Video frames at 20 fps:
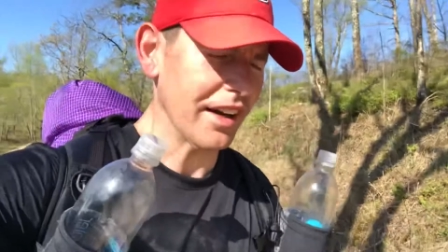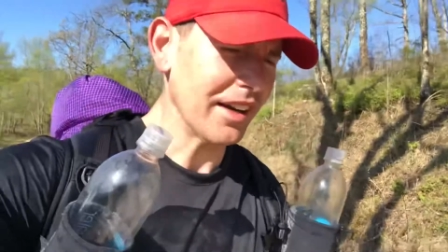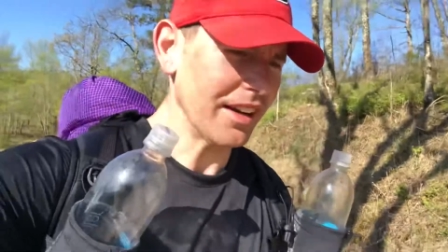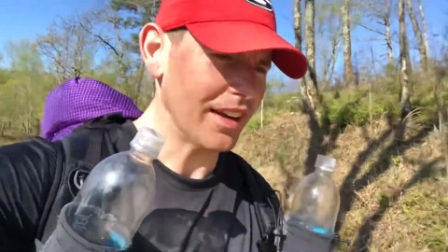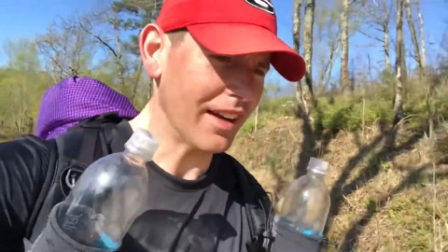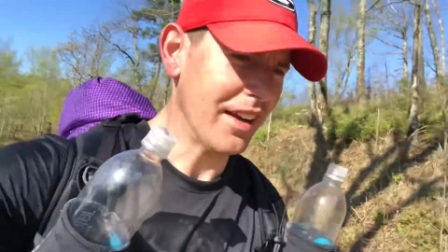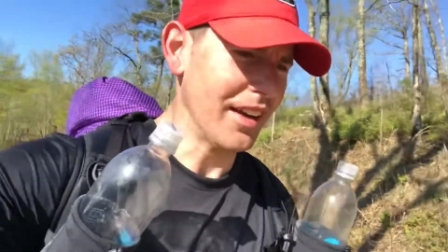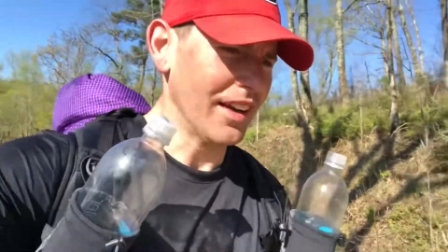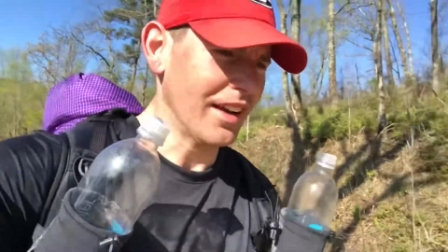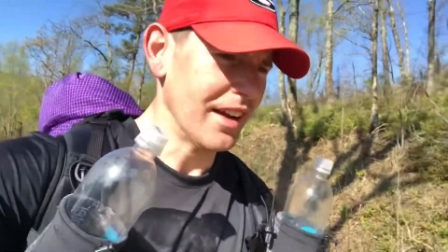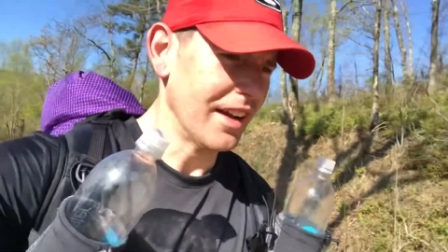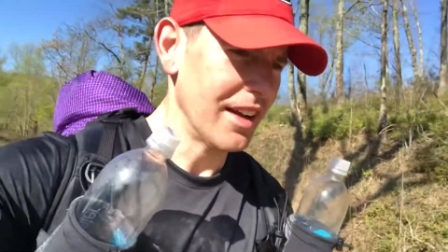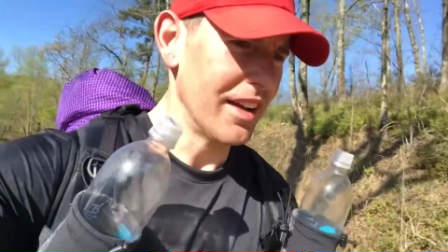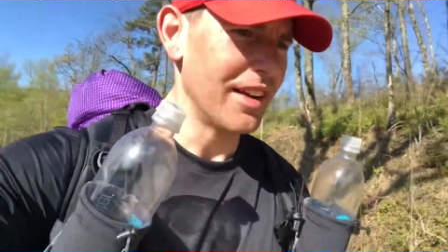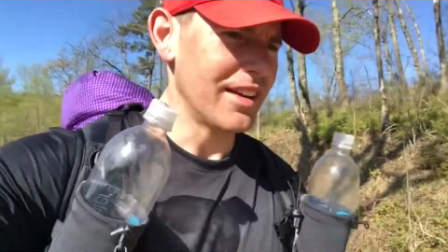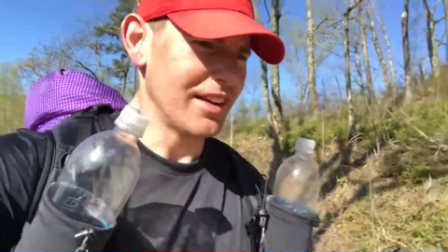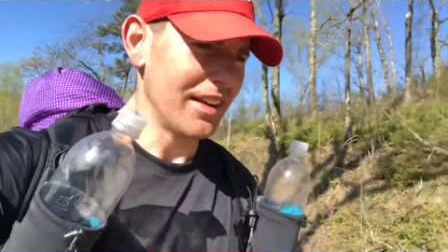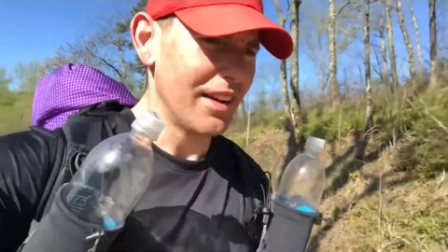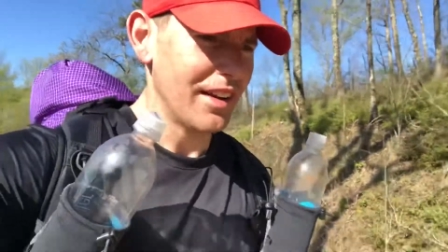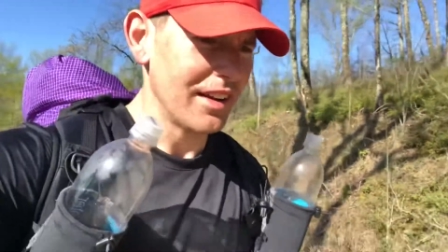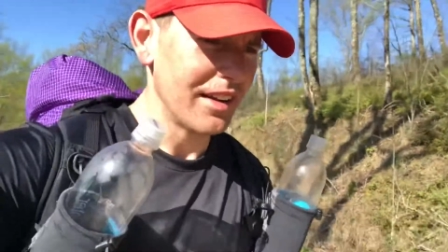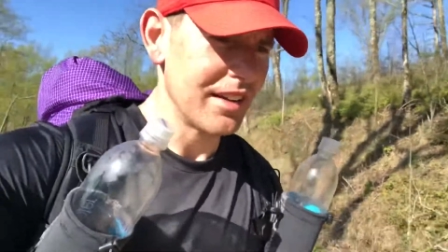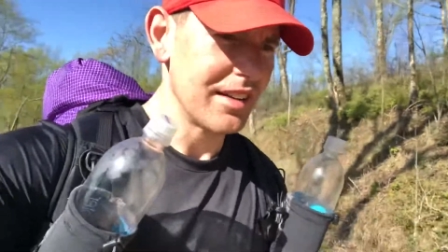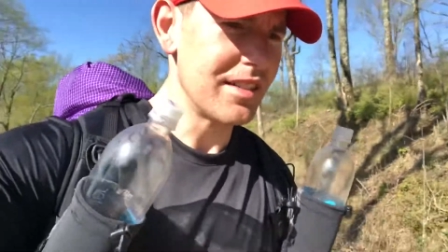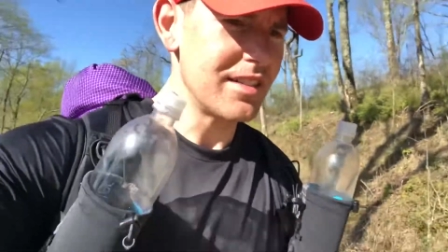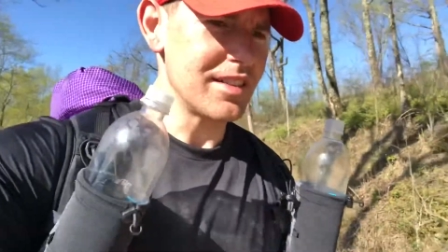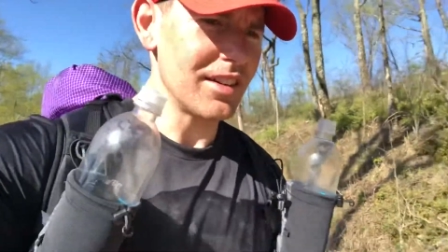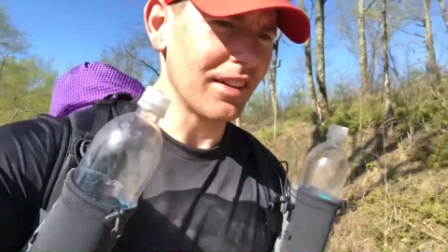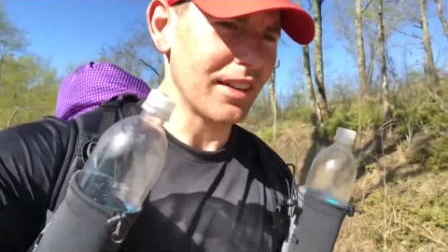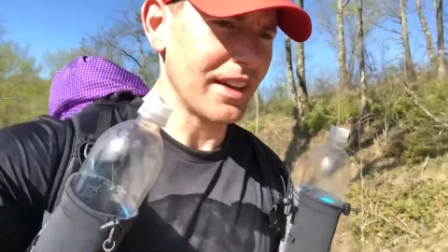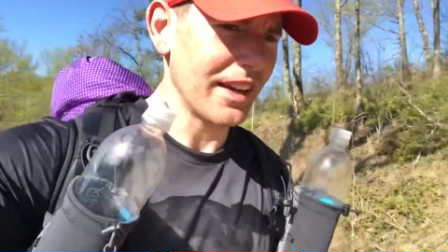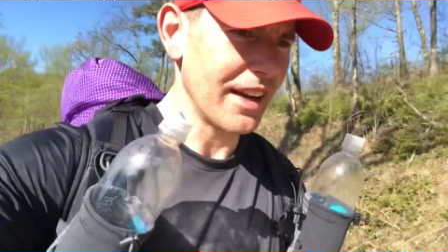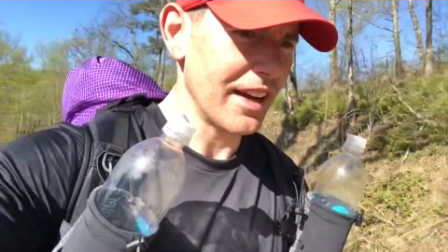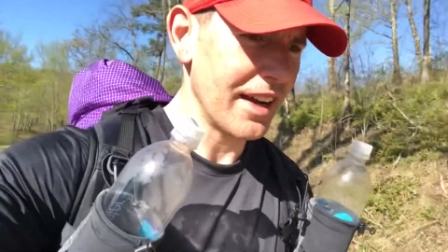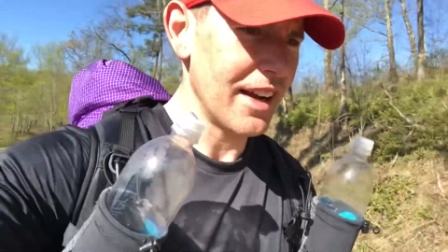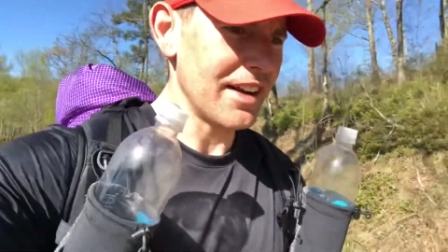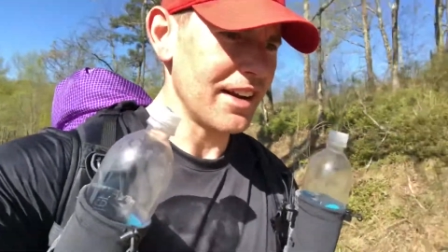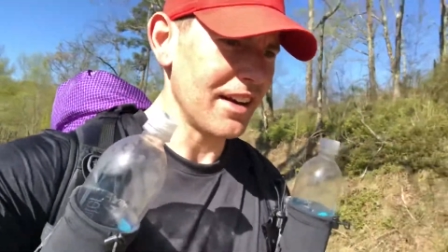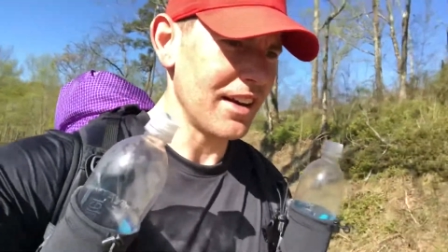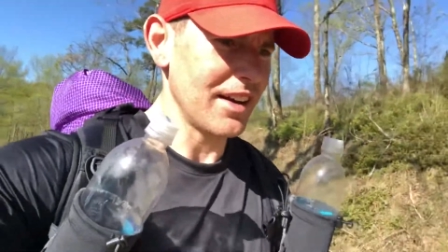I took
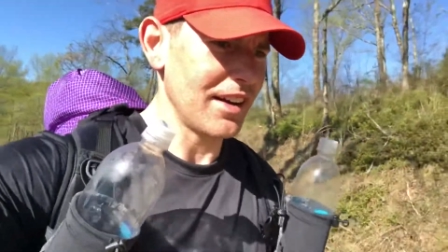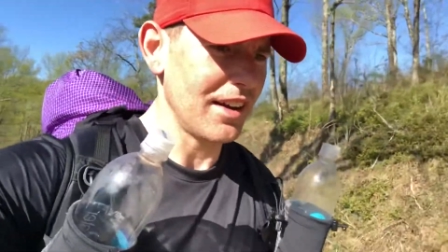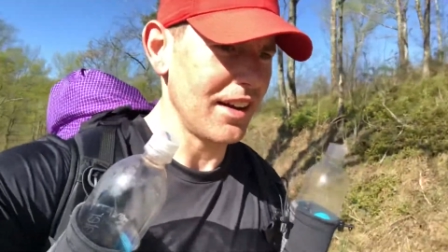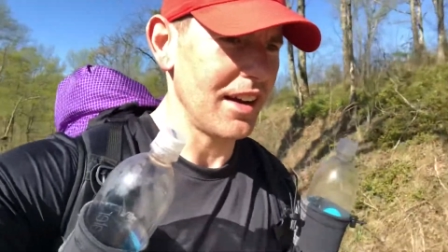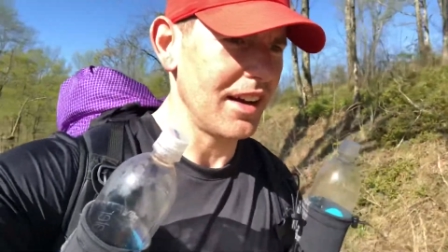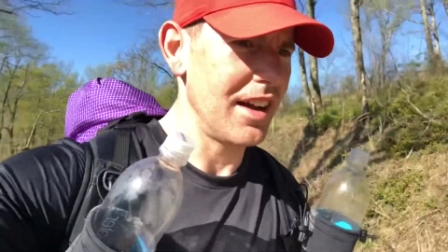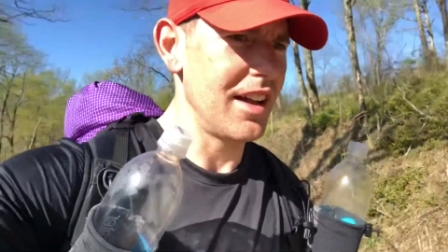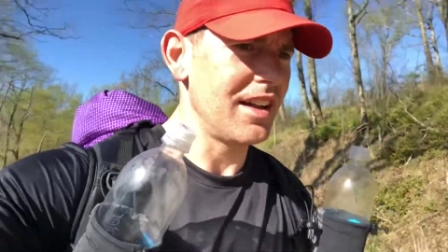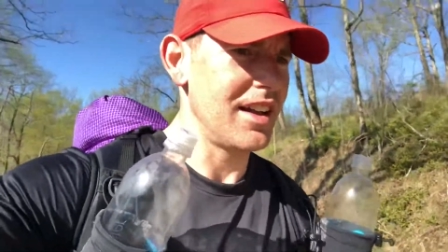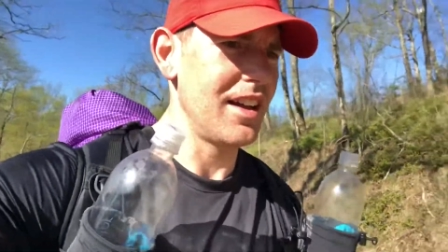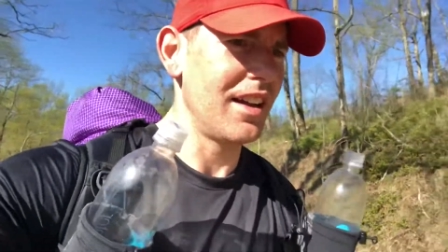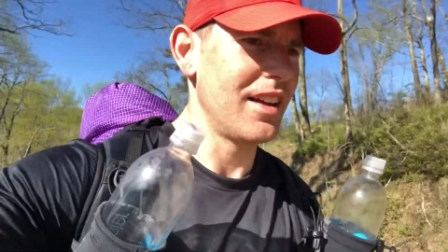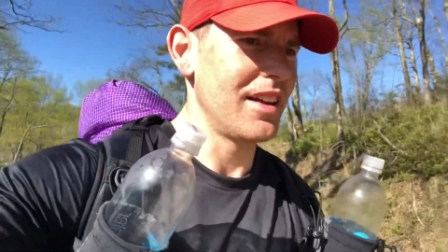a uh,